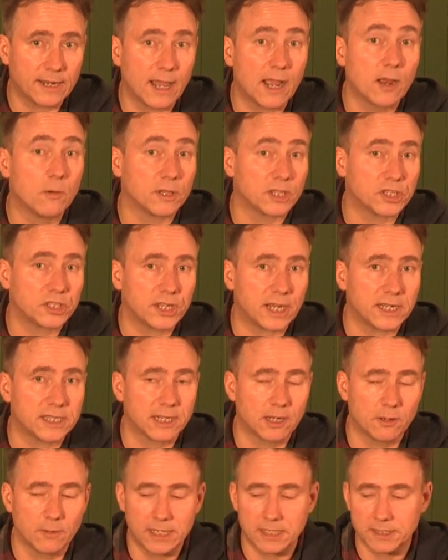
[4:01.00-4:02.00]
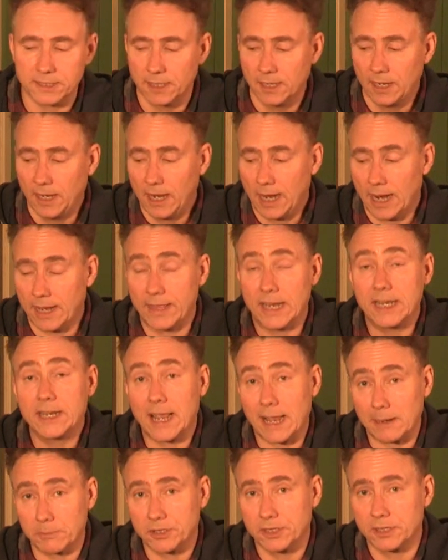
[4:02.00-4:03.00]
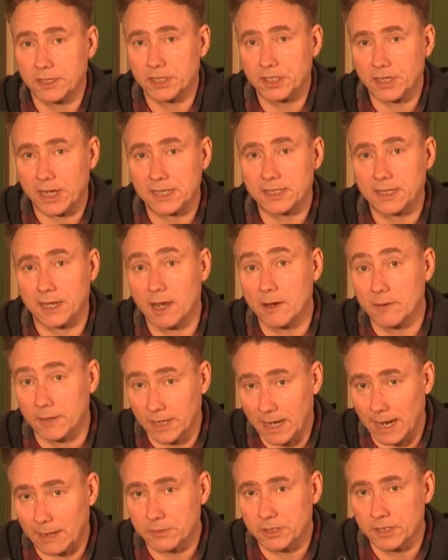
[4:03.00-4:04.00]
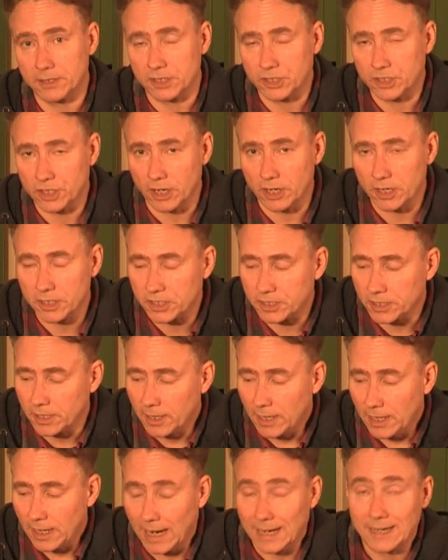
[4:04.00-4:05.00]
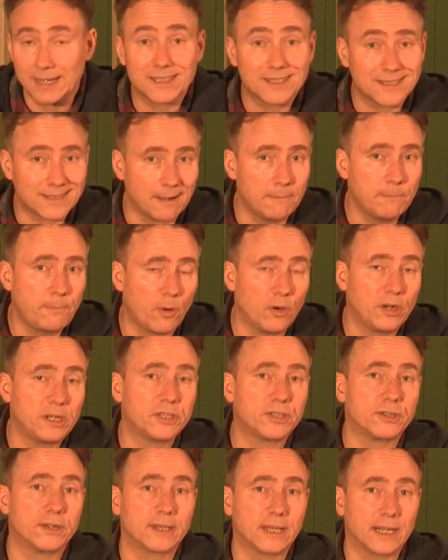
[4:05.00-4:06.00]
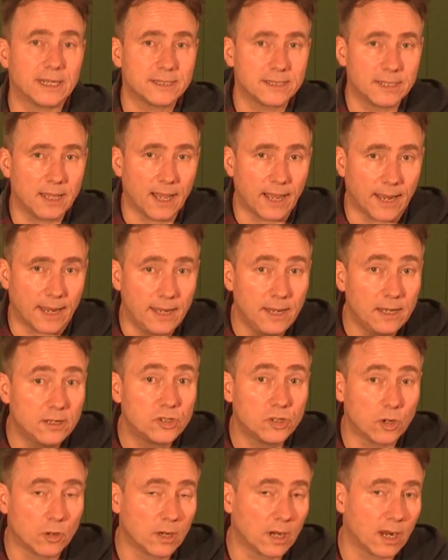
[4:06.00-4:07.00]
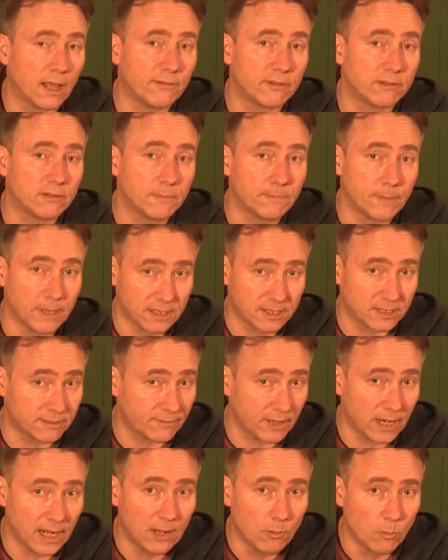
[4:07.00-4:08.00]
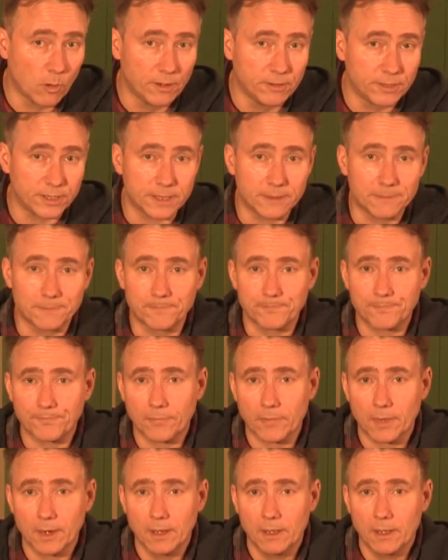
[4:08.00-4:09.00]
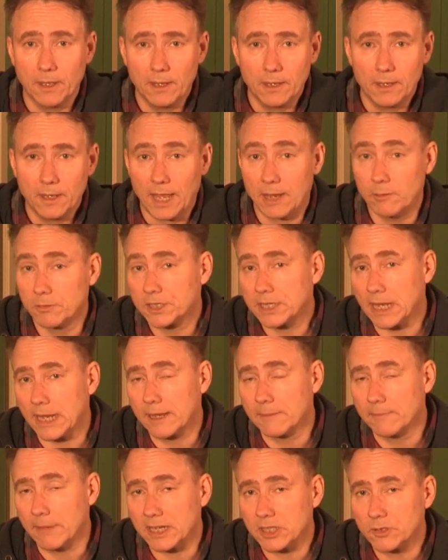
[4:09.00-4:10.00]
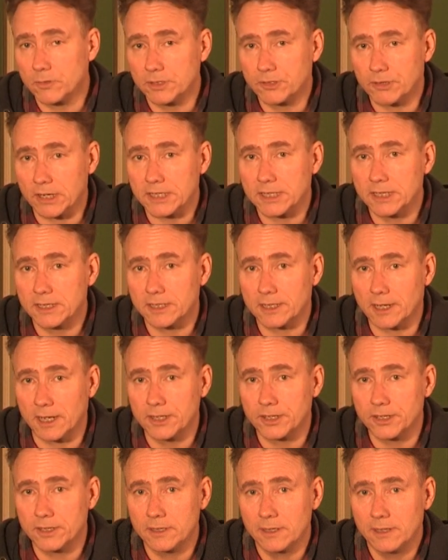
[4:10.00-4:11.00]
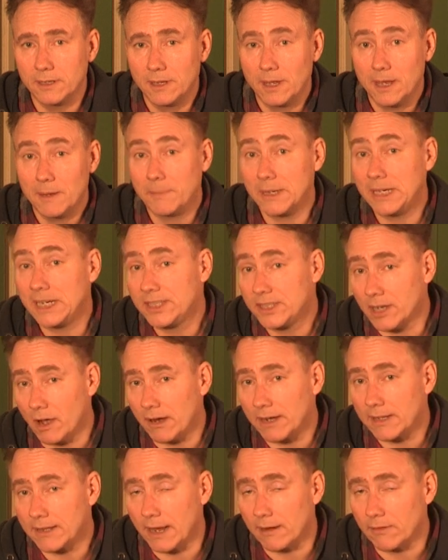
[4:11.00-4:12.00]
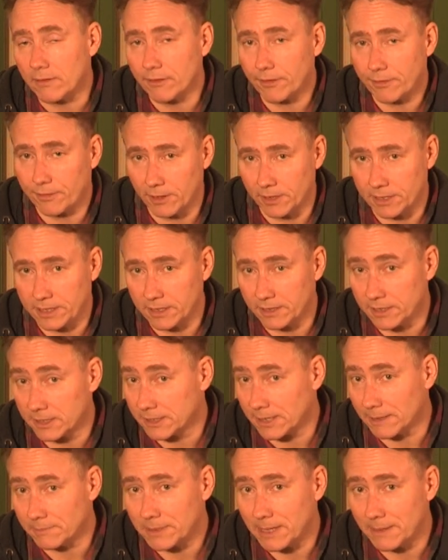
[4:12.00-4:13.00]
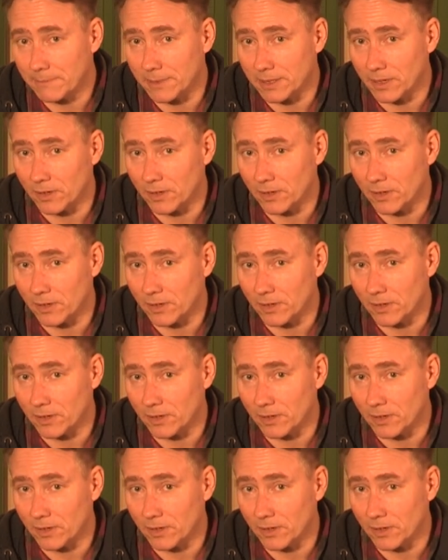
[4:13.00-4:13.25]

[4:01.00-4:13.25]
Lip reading: now where the chateau is, and they'd captured the chateau and captured the church, and at some point during that day, John Glover had been severely wounded. He was taken back to a dressing station, but he died there on the 30th of September